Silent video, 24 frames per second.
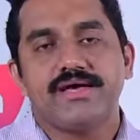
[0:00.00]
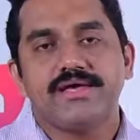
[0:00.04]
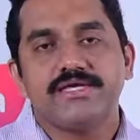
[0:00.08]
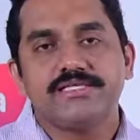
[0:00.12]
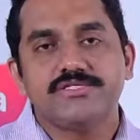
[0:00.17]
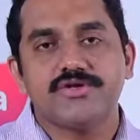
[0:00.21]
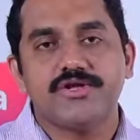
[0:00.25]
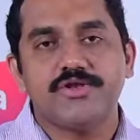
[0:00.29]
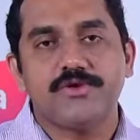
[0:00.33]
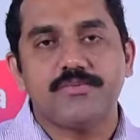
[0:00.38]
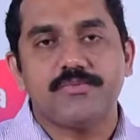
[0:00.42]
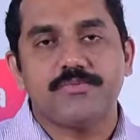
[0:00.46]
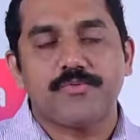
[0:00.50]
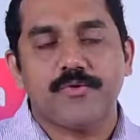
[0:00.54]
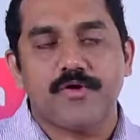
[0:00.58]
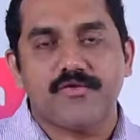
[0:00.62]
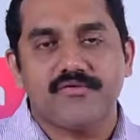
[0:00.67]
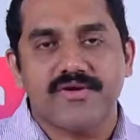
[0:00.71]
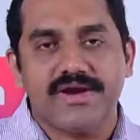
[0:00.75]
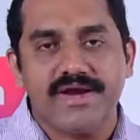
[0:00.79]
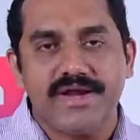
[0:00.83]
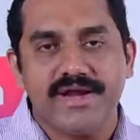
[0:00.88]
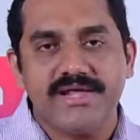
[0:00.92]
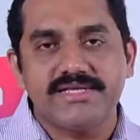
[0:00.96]
So to
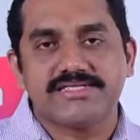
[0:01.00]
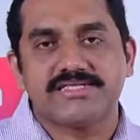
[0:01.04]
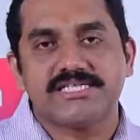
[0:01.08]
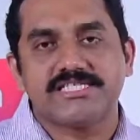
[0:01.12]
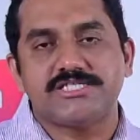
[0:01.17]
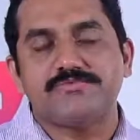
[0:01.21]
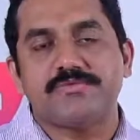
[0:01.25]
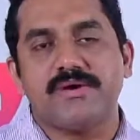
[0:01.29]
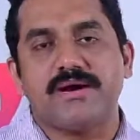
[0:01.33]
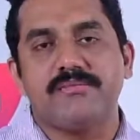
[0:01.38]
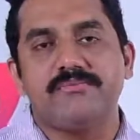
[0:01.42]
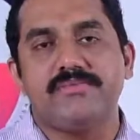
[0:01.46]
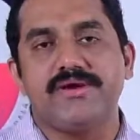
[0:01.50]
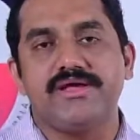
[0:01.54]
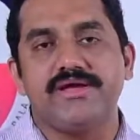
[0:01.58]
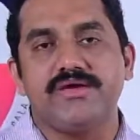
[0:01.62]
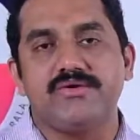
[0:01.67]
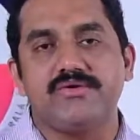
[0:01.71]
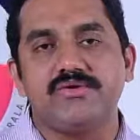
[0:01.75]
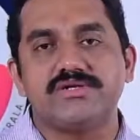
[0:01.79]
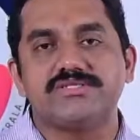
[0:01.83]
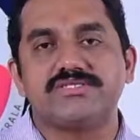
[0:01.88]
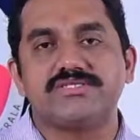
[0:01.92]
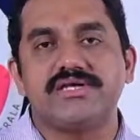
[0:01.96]
providing such public
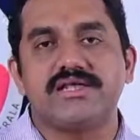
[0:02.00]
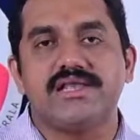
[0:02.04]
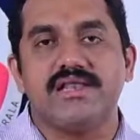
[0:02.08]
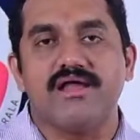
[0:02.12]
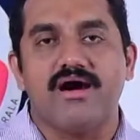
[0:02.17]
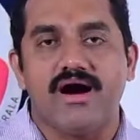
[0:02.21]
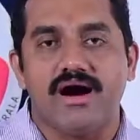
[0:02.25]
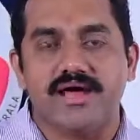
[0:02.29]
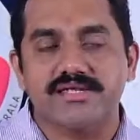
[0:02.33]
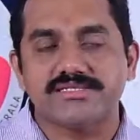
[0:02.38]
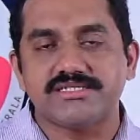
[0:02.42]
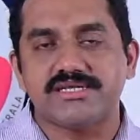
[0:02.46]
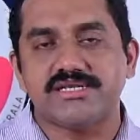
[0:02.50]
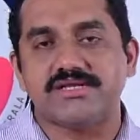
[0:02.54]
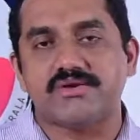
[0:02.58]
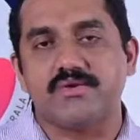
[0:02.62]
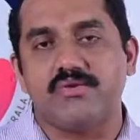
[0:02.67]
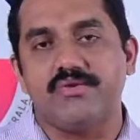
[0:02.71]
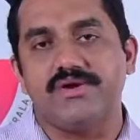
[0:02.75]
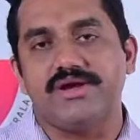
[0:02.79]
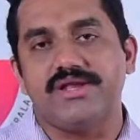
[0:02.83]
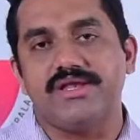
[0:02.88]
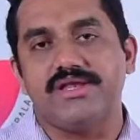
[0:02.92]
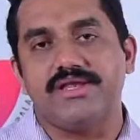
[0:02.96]
goods in larger
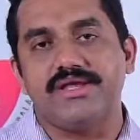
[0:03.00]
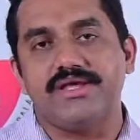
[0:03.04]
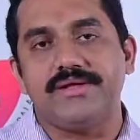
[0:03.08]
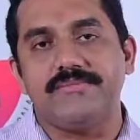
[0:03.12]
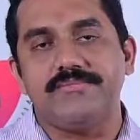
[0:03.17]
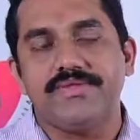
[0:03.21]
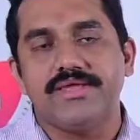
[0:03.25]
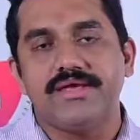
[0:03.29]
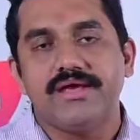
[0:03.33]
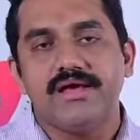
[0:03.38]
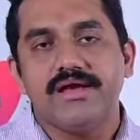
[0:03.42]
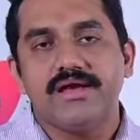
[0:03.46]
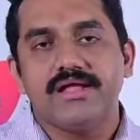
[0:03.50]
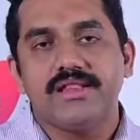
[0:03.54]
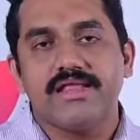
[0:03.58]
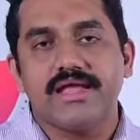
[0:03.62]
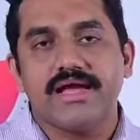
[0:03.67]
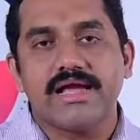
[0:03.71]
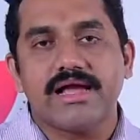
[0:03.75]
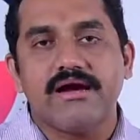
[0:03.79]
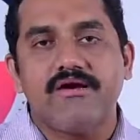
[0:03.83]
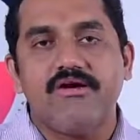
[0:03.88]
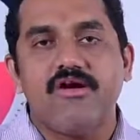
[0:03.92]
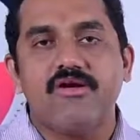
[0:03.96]
quantity,
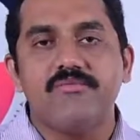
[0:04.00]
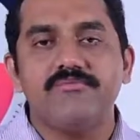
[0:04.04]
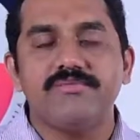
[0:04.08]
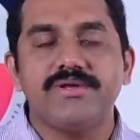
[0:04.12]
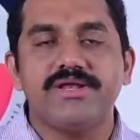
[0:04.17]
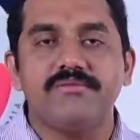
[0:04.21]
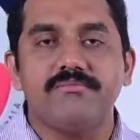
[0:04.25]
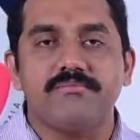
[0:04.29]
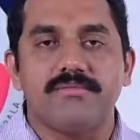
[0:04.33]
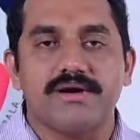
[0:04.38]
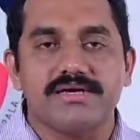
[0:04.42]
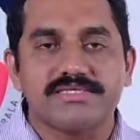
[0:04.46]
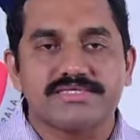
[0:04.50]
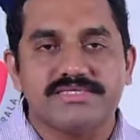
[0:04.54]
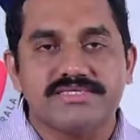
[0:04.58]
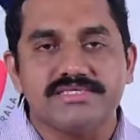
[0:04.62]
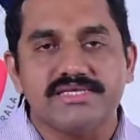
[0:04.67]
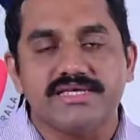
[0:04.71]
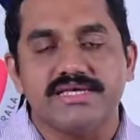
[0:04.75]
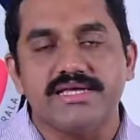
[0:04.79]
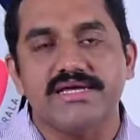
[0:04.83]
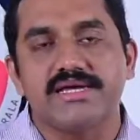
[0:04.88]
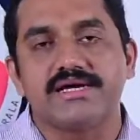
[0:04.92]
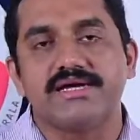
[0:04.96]
the government must
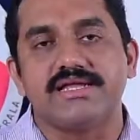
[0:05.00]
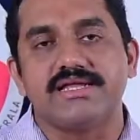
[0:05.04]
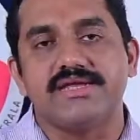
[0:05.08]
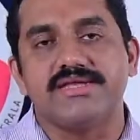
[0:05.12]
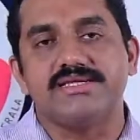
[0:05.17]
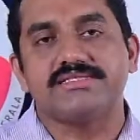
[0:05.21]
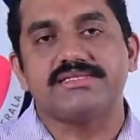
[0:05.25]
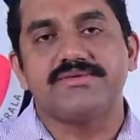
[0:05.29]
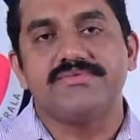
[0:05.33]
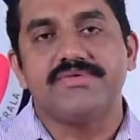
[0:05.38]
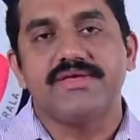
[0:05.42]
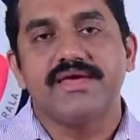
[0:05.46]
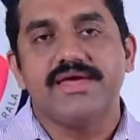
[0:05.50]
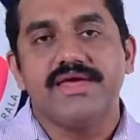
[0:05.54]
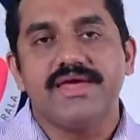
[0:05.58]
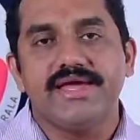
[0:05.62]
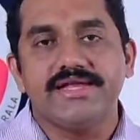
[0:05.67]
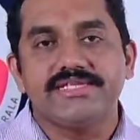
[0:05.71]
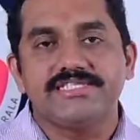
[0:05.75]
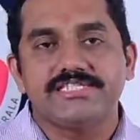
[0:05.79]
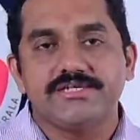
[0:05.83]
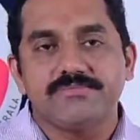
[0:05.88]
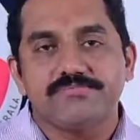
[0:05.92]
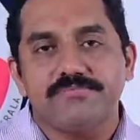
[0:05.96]
increase
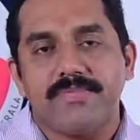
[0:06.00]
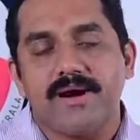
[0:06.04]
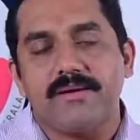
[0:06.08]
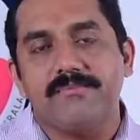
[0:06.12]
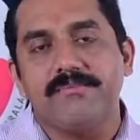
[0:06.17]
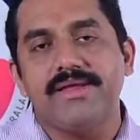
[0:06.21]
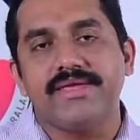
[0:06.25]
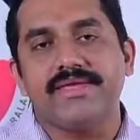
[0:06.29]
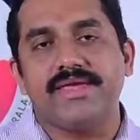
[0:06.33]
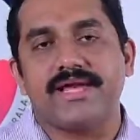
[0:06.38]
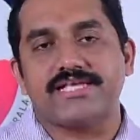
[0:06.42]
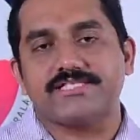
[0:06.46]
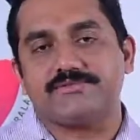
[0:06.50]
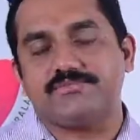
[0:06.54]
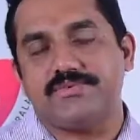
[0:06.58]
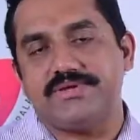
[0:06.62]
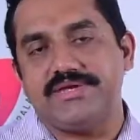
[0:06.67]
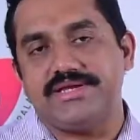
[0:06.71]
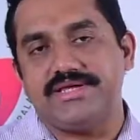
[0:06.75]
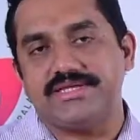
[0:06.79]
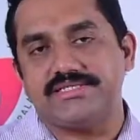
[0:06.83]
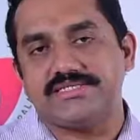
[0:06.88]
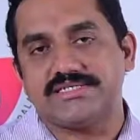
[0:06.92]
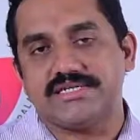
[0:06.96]
its public
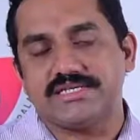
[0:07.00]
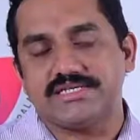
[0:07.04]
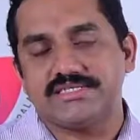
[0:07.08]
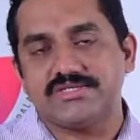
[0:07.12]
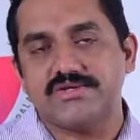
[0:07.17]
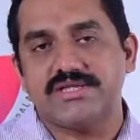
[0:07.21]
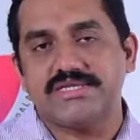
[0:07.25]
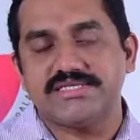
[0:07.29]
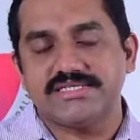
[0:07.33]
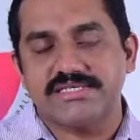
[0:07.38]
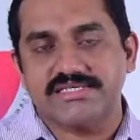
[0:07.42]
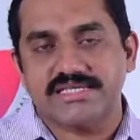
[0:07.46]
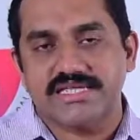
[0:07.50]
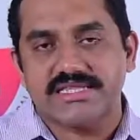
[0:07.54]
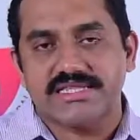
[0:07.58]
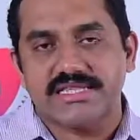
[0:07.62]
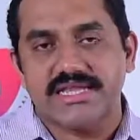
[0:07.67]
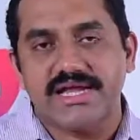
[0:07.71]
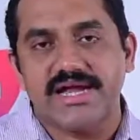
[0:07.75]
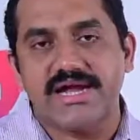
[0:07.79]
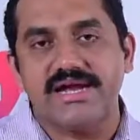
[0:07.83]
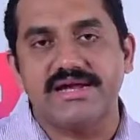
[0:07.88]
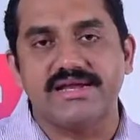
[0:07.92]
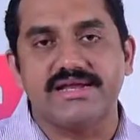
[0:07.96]
expenditure. So this is a
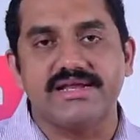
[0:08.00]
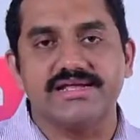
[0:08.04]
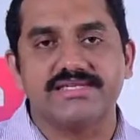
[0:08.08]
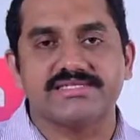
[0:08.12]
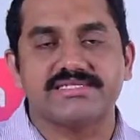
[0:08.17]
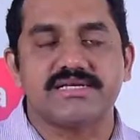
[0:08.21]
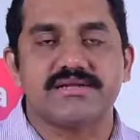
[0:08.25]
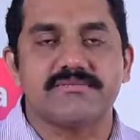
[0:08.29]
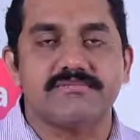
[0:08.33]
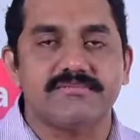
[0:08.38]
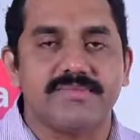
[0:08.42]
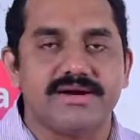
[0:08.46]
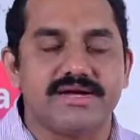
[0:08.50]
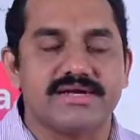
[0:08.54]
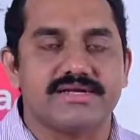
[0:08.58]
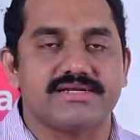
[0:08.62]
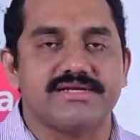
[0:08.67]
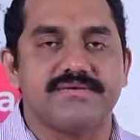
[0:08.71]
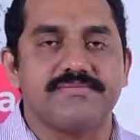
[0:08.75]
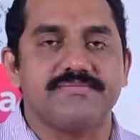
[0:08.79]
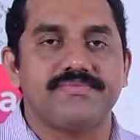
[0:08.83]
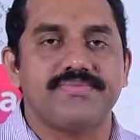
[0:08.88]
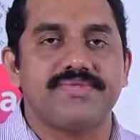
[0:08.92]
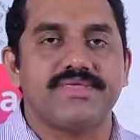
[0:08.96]
third reason.
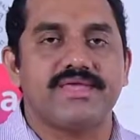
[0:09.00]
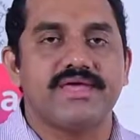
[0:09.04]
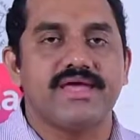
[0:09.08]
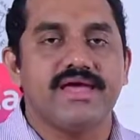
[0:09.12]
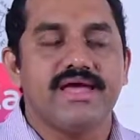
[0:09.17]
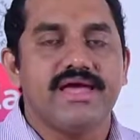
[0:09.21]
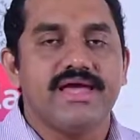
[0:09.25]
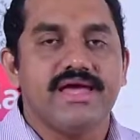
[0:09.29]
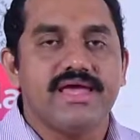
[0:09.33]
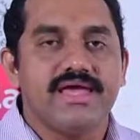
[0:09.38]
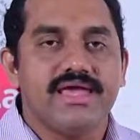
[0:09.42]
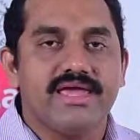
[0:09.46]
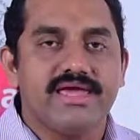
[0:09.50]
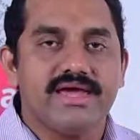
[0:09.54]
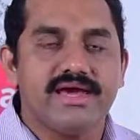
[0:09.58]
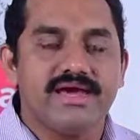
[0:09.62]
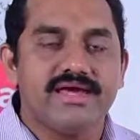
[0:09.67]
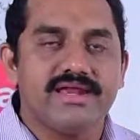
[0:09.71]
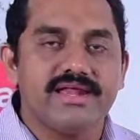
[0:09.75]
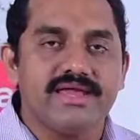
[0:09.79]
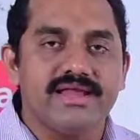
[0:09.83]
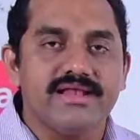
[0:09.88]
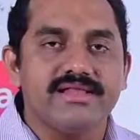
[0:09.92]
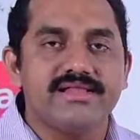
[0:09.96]
But
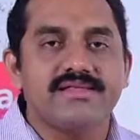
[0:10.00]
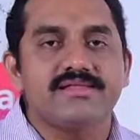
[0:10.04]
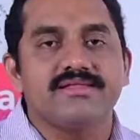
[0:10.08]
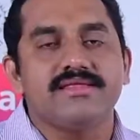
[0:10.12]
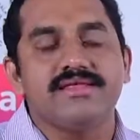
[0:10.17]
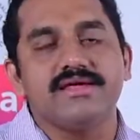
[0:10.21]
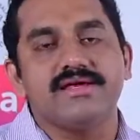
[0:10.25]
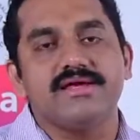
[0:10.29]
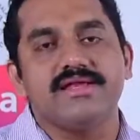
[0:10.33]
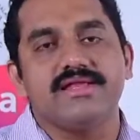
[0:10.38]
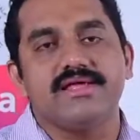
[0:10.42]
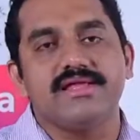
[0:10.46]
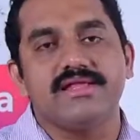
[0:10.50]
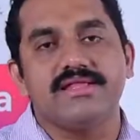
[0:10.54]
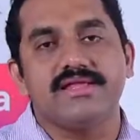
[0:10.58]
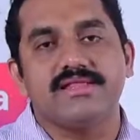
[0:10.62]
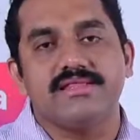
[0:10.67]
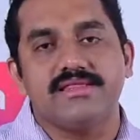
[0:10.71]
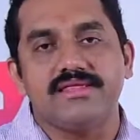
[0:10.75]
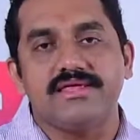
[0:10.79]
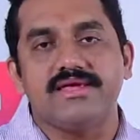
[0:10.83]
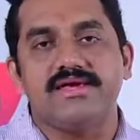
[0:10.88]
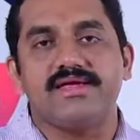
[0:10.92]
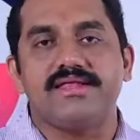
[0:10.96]
Here in the
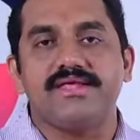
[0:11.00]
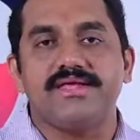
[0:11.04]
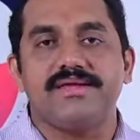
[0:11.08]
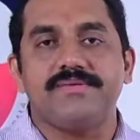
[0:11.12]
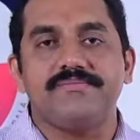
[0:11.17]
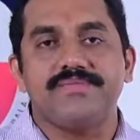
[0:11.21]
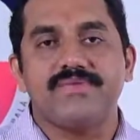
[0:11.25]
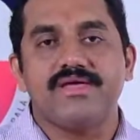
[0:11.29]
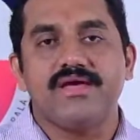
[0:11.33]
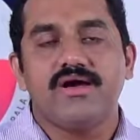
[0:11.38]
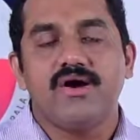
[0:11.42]
theory,